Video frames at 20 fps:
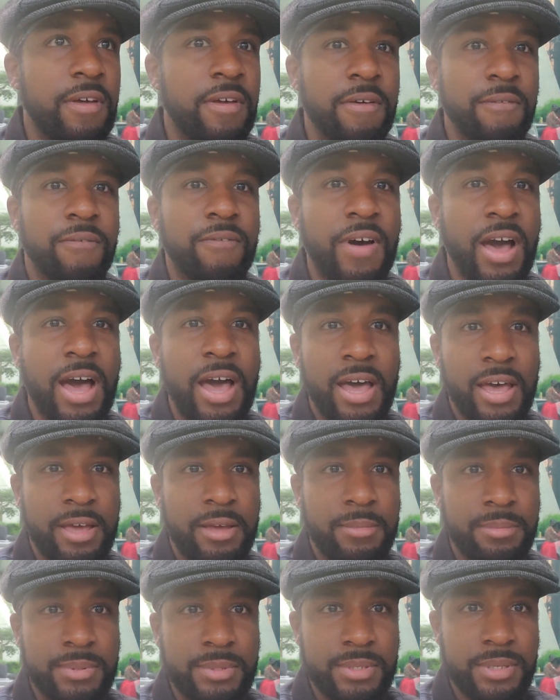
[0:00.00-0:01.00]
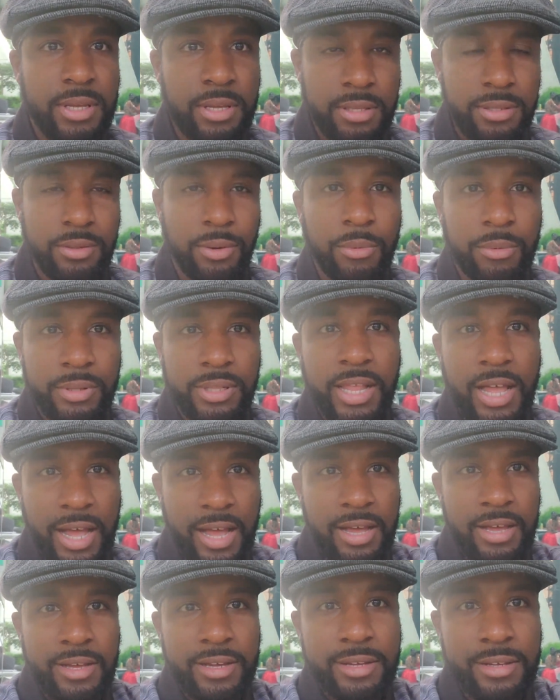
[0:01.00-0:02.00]
and vibes don't
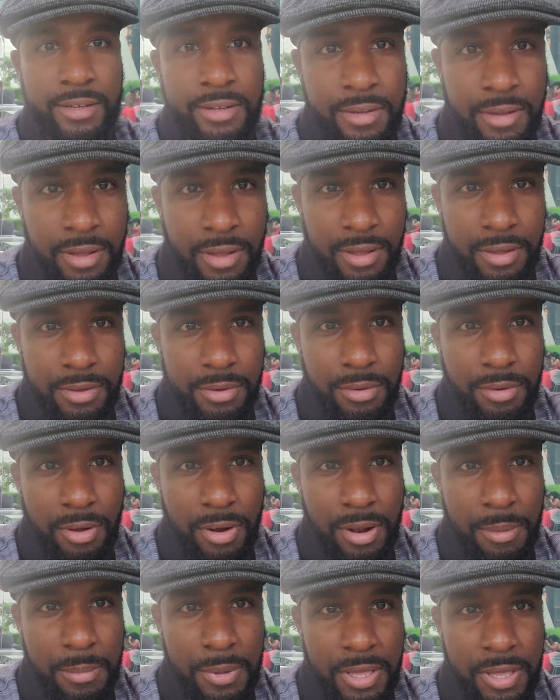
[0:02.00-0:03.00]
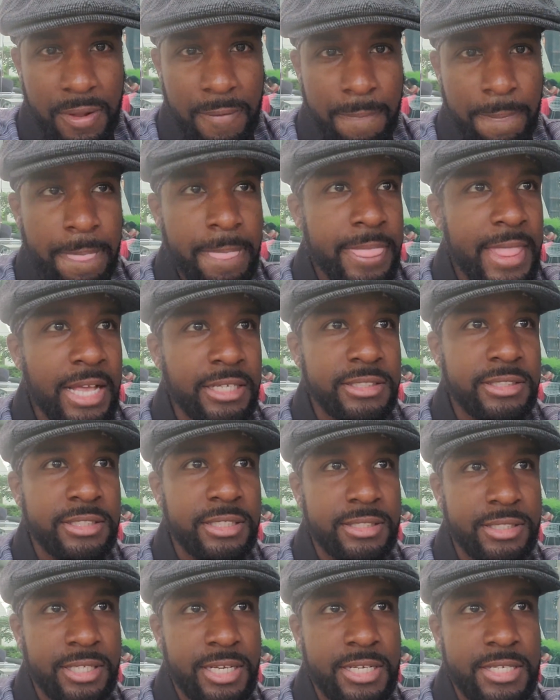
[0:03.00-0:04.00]
lie. You know what I mean? That's
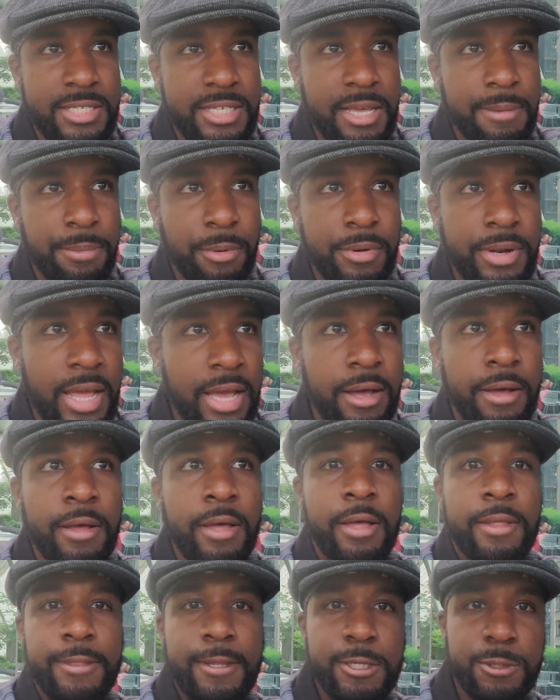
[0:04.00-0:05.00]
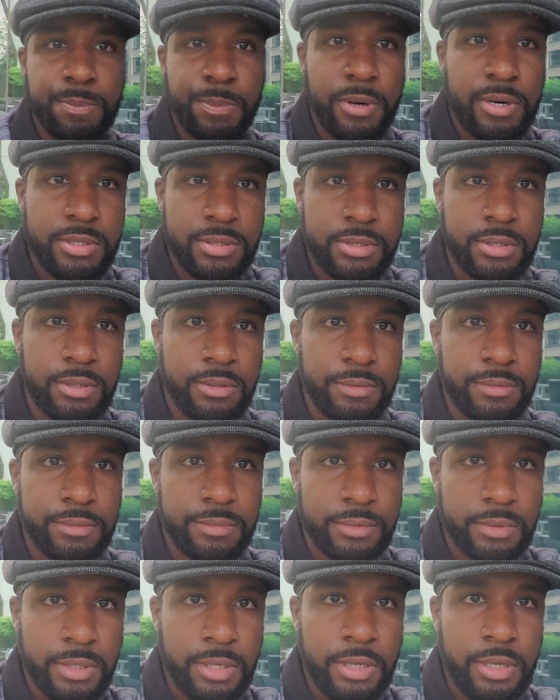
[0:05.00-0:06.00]
just an example. Now, this person,
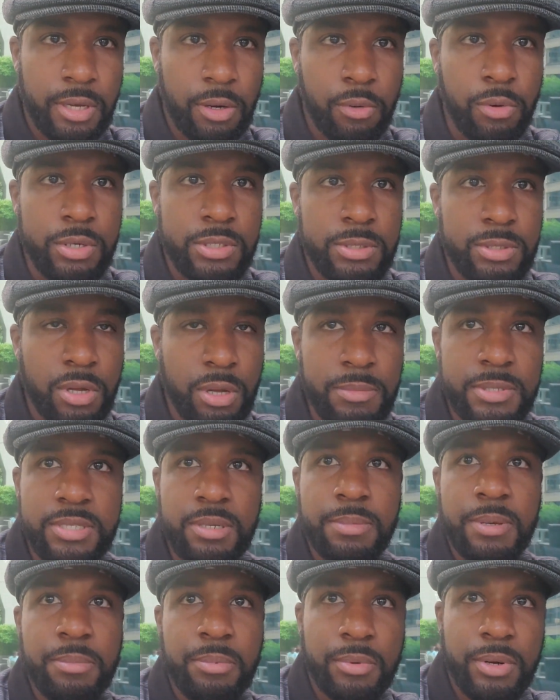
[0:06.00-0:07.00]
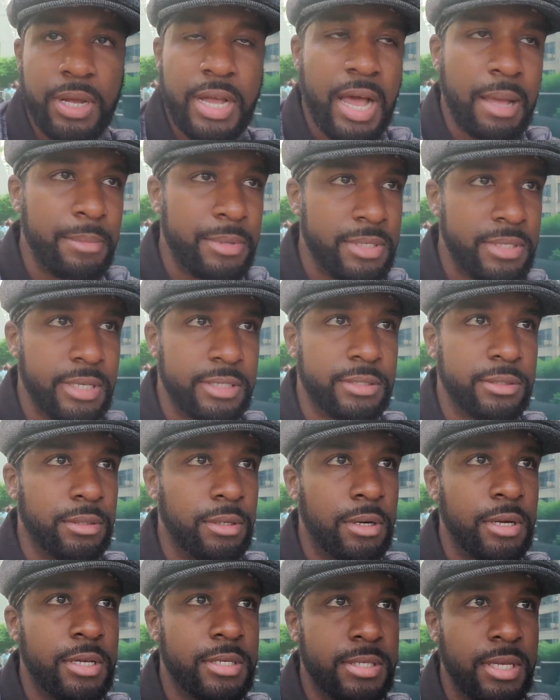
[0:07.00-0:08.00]
of course, there's going to be some people in the comment section
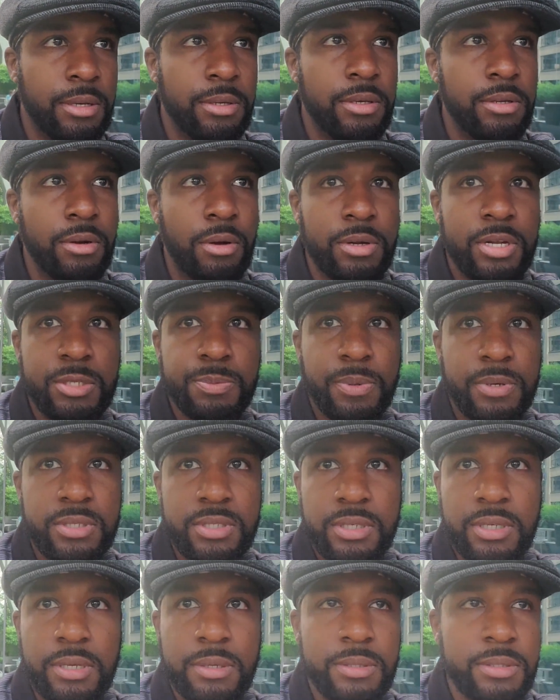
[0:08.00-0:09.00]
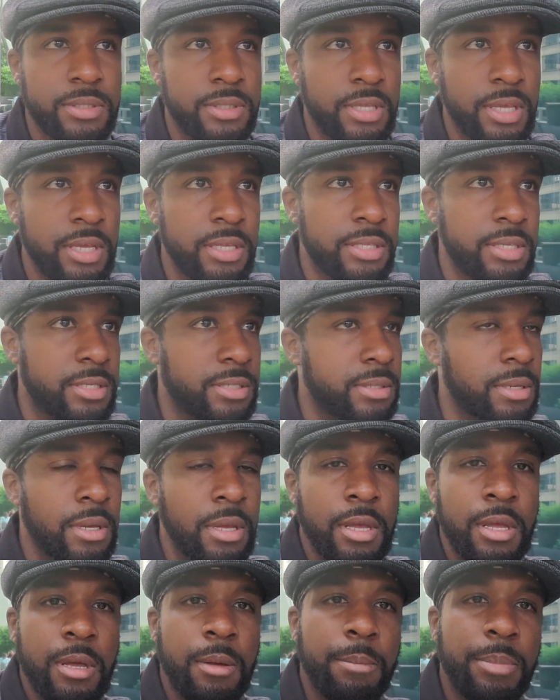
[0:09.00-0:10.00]
going to say, you know, this person could think this.
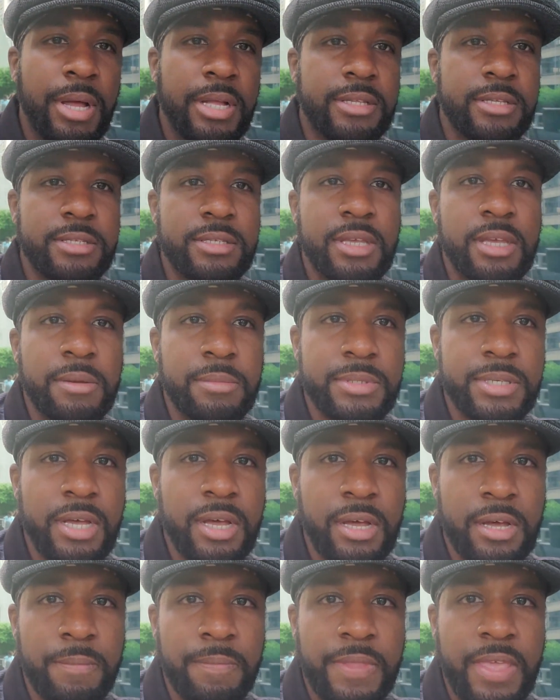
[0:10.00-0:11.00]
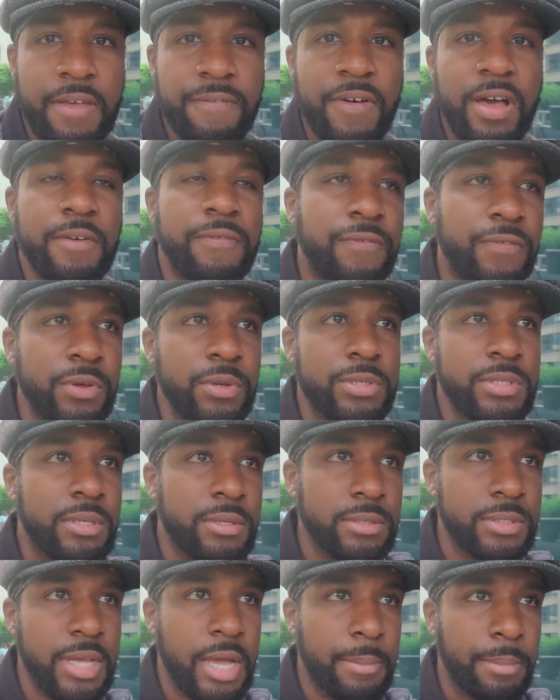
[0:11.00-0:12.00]
But at the same time, if I feel
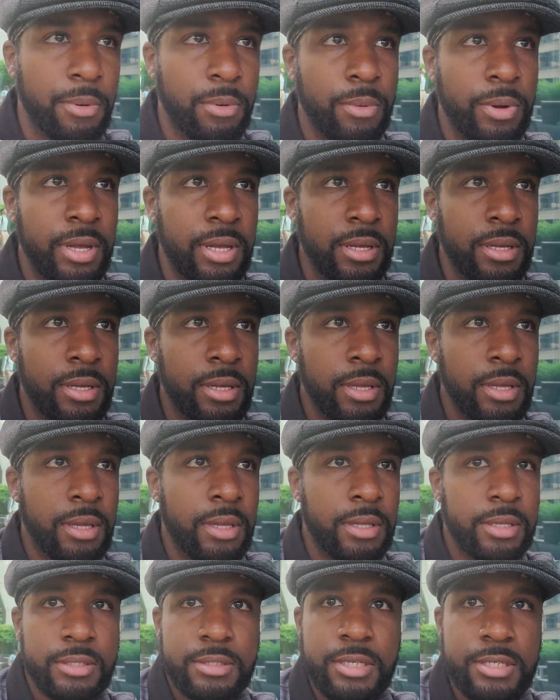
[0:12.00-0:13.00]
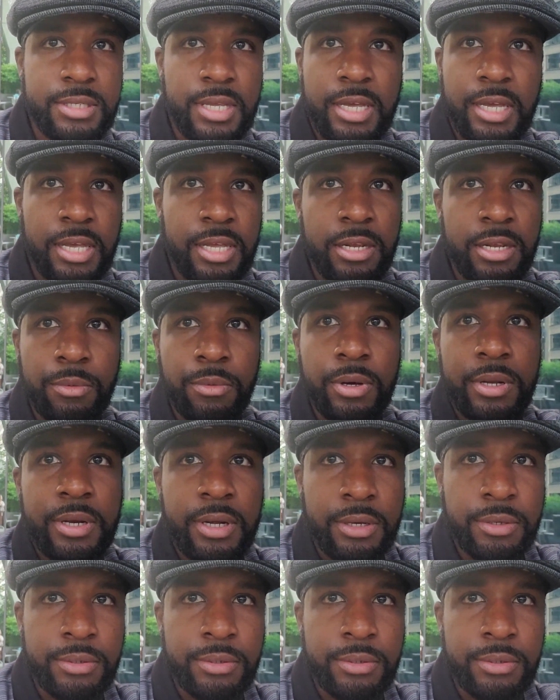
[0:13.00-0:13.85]
some type of way, just like anyone